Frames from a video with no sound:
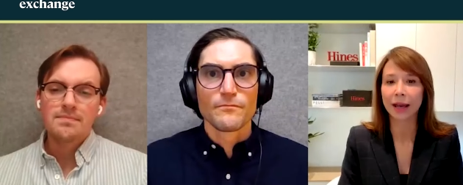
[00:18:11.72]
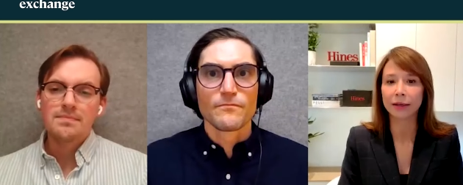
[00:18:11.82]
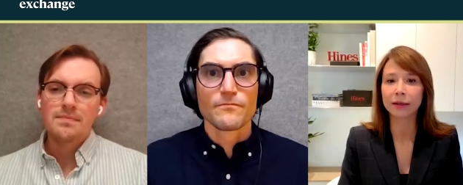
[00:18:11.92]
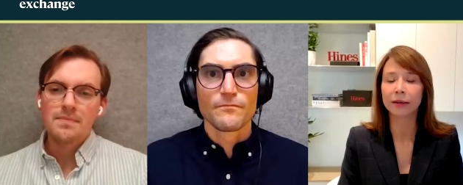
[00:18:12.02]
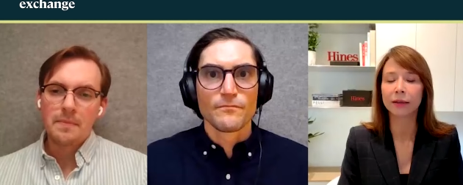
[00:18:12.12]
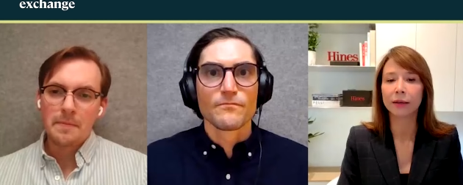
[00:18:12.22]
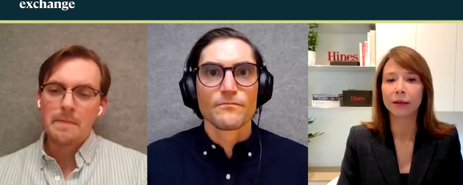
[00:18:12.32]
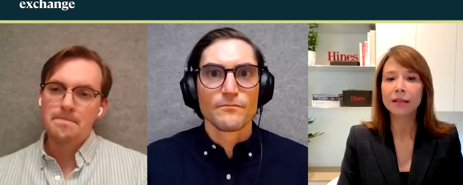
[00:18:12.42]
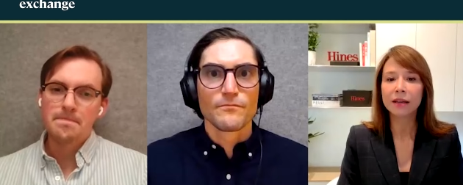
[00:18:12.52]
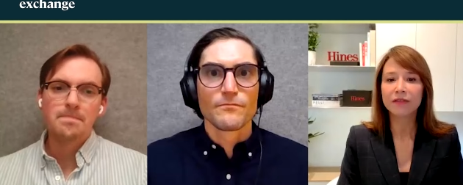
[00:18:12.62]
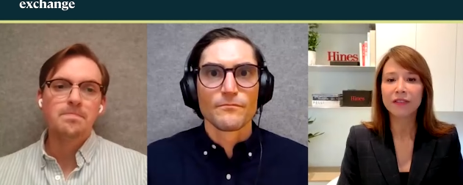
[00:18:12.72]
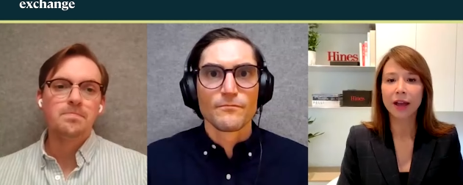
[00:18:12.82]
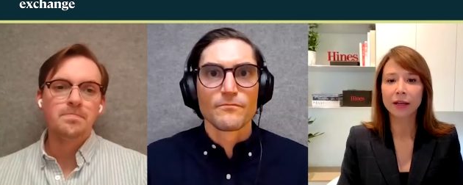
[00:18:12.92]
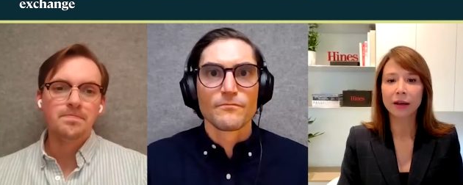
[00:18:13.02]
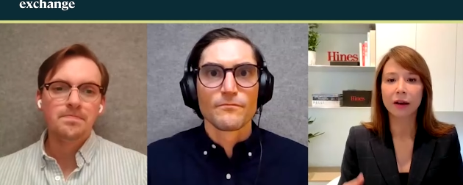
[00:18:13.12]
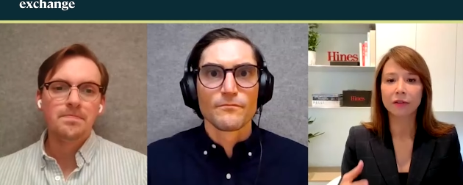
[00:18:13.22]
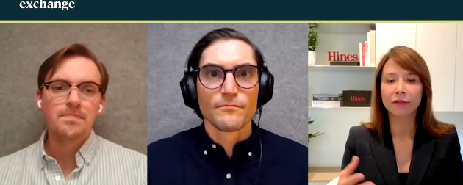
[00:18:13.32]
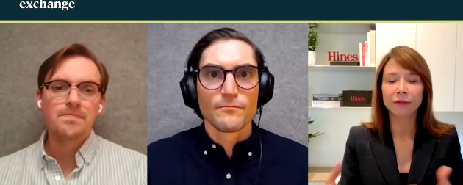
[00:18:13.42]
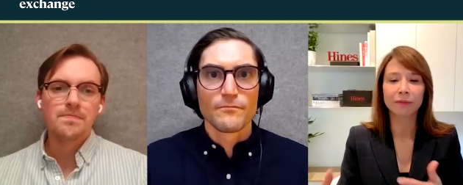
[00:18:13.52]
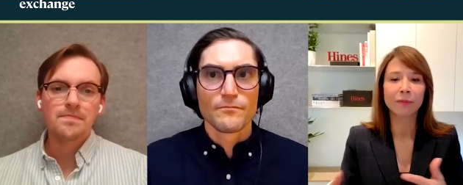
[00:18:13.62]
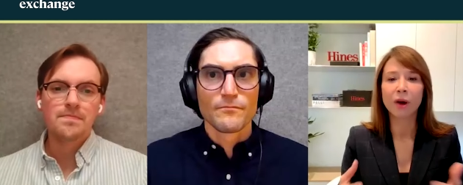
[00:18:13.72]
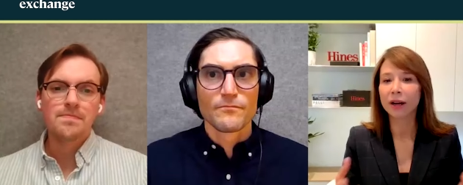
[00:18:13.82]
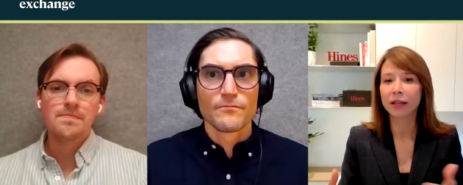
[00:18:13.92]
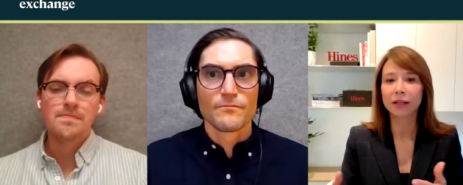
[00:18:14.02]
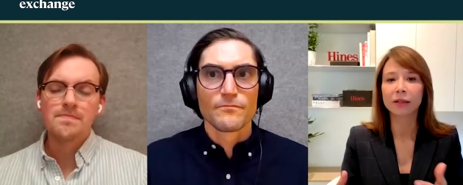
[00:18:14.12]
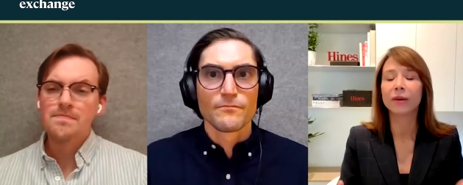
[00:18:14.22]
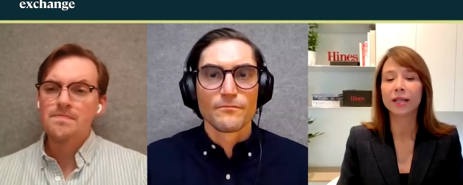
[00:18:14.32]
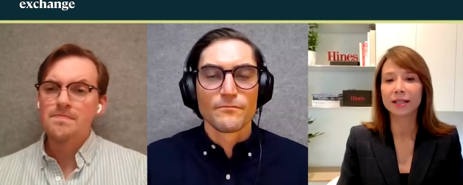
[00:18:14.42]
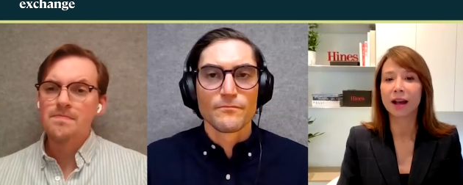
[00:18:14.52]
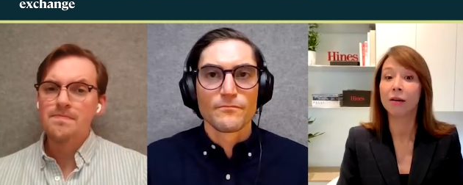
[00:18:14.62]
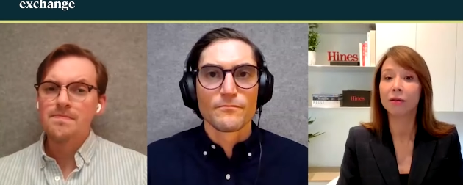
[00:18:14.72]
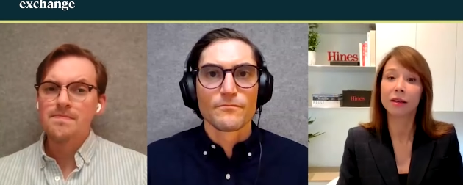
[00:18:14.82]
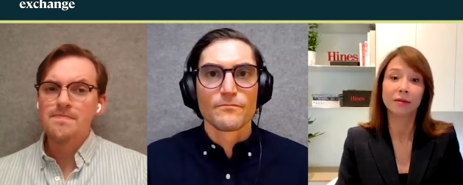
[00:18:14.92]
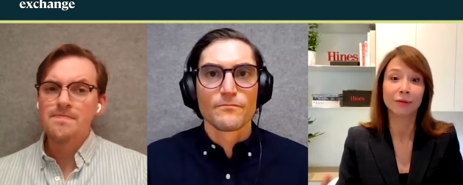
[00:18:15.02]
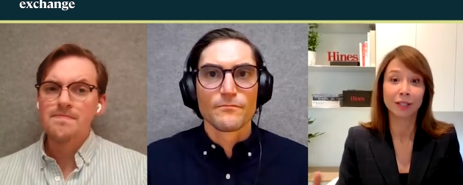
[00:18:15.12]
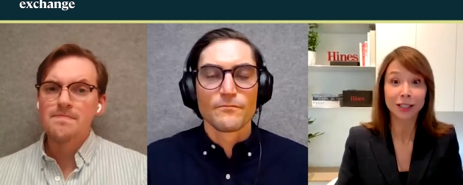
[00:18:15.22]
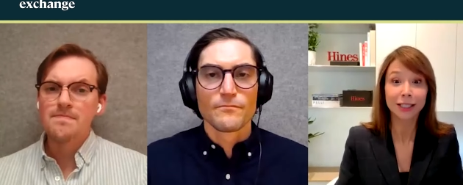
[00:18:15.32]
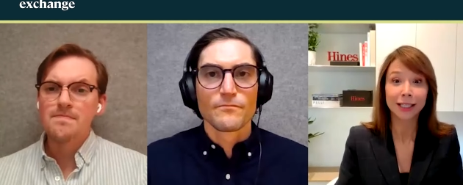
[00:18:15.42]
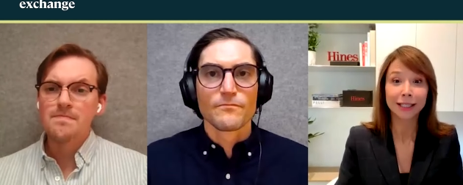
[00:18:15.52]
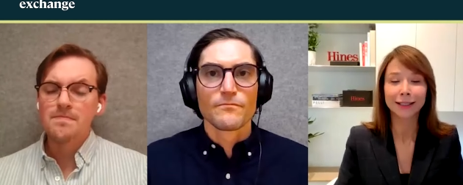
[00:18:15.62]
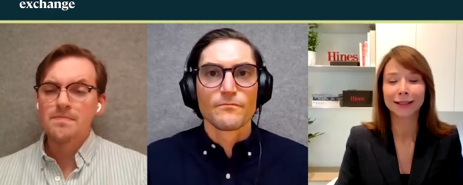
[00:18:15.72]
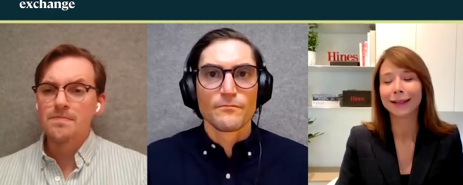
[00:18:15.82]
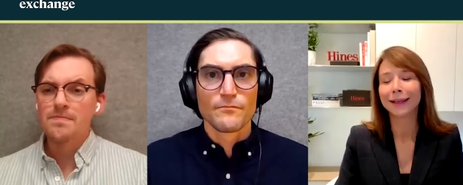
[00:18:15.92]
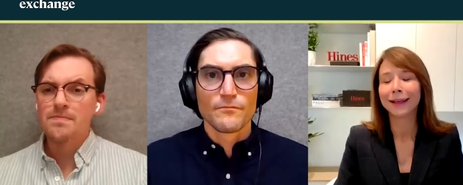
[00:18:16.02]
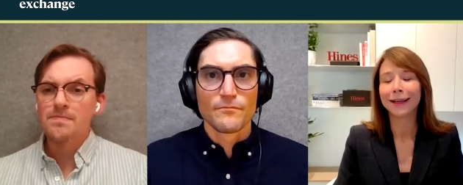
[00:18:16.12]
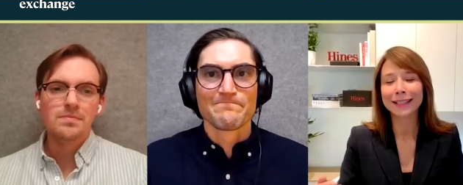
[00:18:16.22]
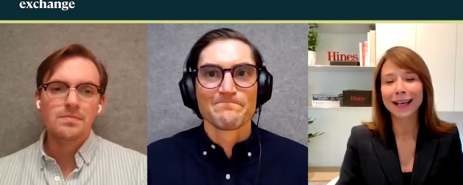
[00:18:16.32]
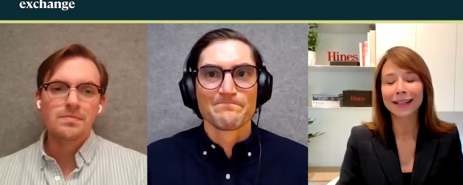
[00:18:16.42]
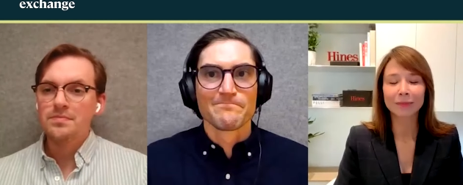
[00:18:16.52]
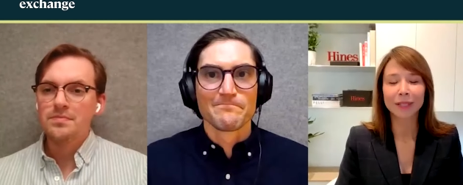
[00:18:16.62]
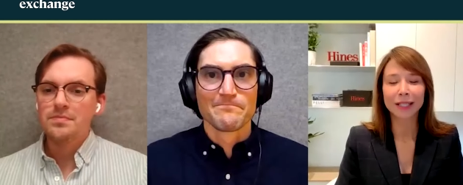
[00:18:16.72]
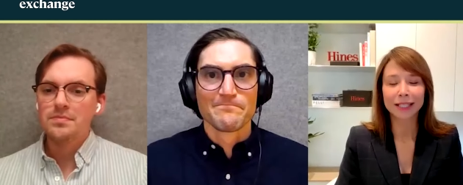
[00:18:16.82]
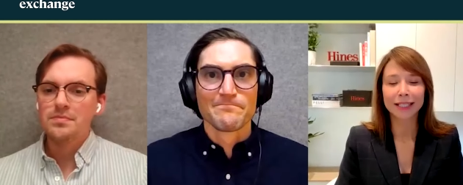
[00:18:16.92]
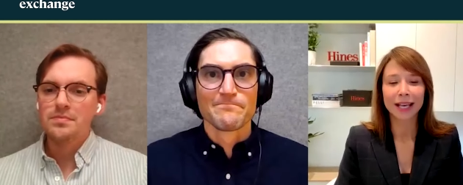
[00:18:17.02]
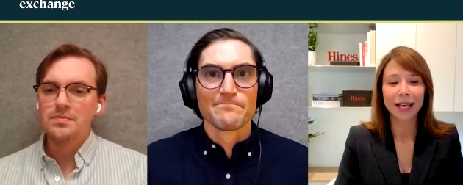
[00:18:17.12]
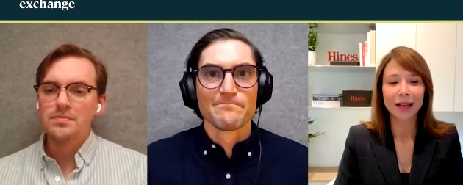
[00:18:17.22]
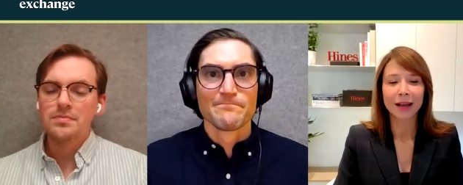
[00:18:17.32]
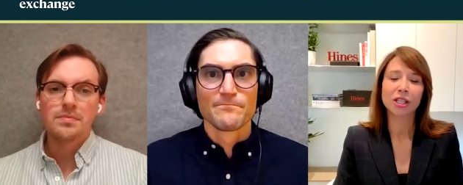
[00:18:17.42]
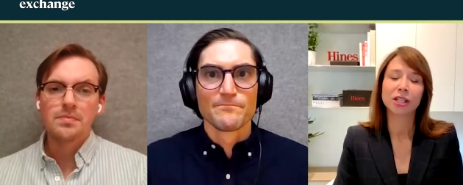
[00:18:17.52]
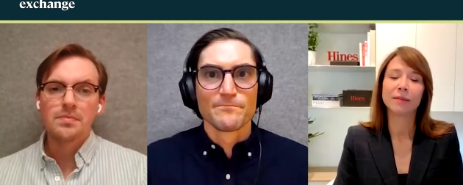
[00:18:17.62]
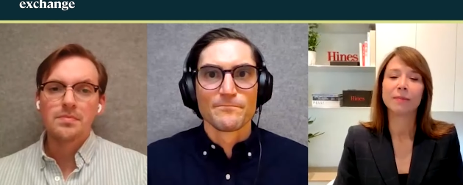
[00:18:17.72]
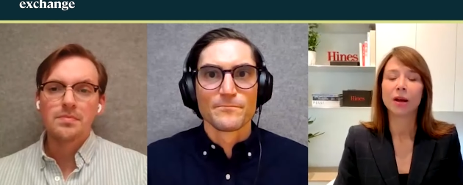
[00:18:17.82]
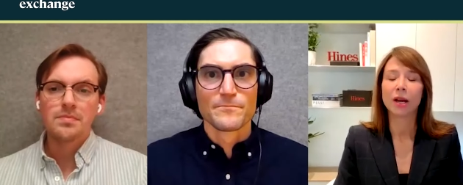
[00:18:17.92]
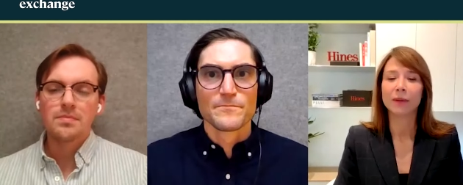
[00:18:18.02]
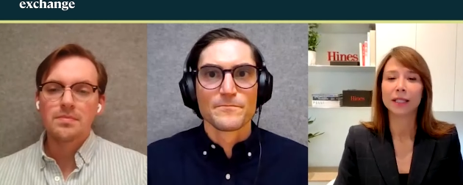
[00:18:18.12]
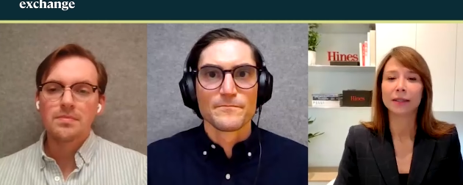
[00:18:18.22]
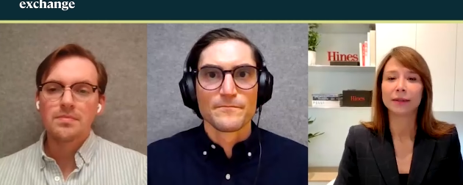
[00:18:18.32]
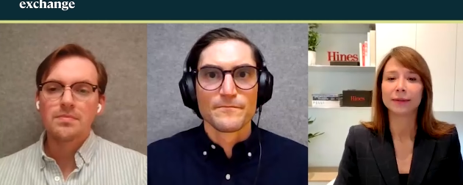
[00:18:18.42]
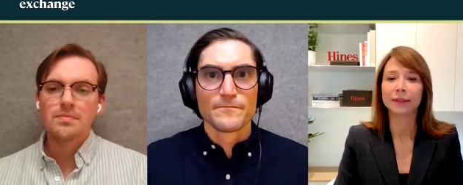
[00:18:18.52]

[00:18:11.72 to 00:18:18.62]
Speaker 1: can in the event of market going south, which it did. And the second is patient deployment.